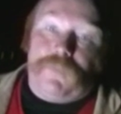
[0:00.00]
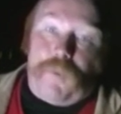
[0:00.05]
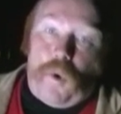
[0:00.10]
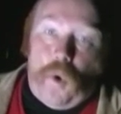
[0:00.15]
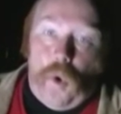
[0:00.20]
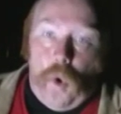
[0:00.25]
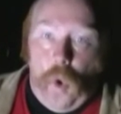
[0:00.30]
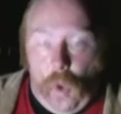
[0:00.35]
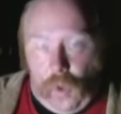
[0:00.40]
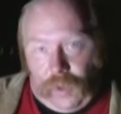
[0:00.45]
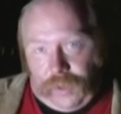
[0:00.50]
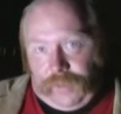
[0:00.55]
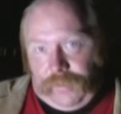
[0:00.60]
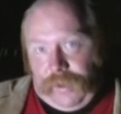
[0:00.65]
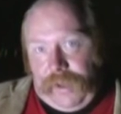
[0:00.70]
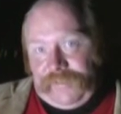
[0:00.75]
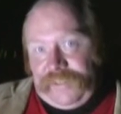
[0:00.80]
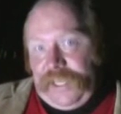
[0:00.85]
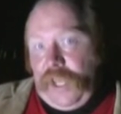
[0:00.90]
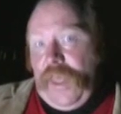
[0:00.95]
per
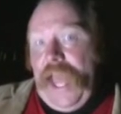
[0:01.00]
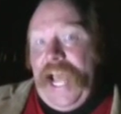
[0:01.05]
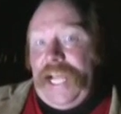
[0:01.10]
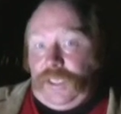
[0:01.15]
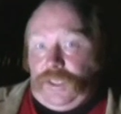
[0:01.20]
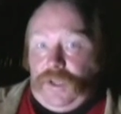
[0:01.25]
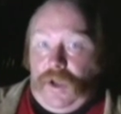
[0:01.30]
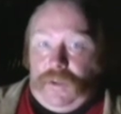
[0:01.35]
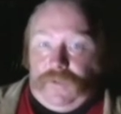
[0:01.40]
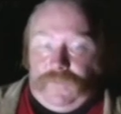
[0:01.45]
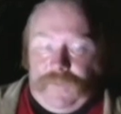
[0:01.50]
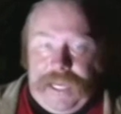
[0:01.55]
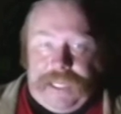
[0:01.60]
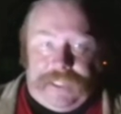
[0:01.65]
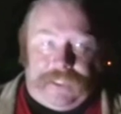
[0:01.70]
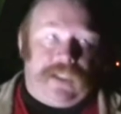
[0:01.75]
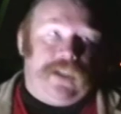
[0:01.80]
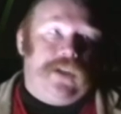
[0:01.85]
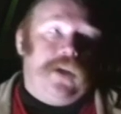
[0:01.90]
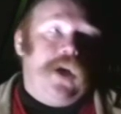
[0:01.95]
autograph. So that's not the
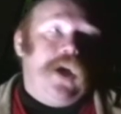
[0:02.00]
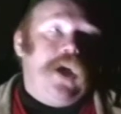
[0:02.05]
reason.